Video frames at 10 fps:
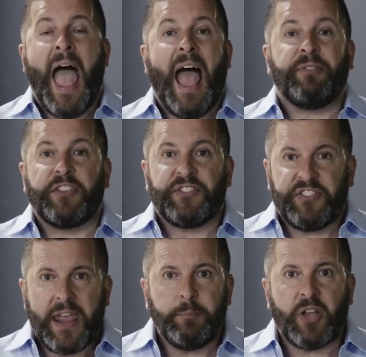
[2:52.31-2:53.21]
At the
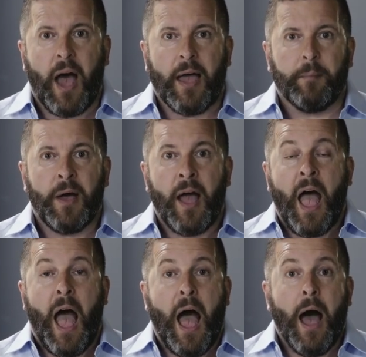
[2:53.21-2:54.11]
same time,
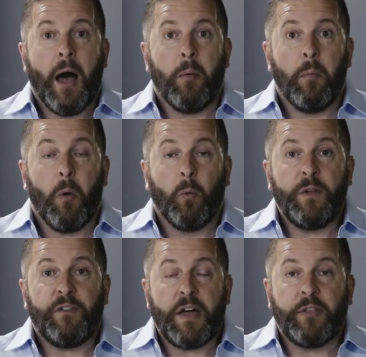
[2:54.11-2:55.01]
we
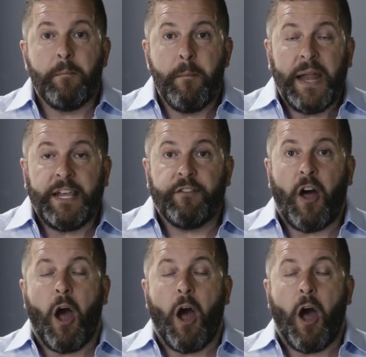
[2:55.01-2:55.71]
found that many of